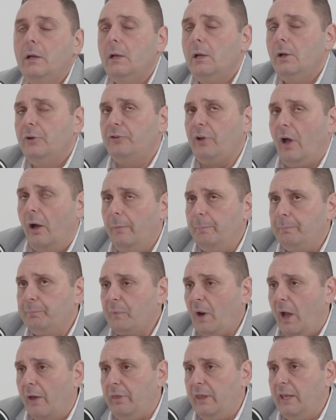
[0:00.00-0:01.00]
So
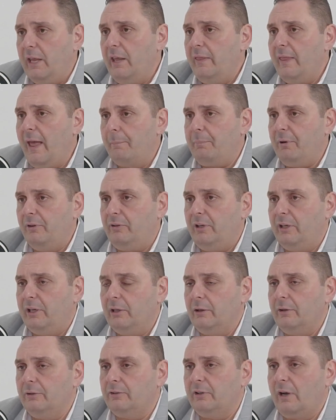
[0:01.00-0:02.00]
I think in that
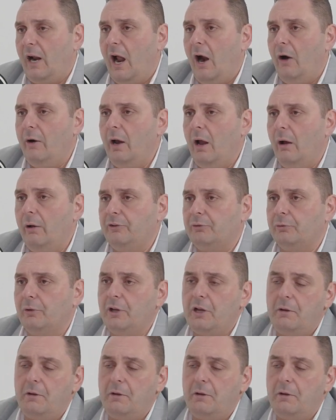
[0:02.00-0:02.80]
particular scenario, it's really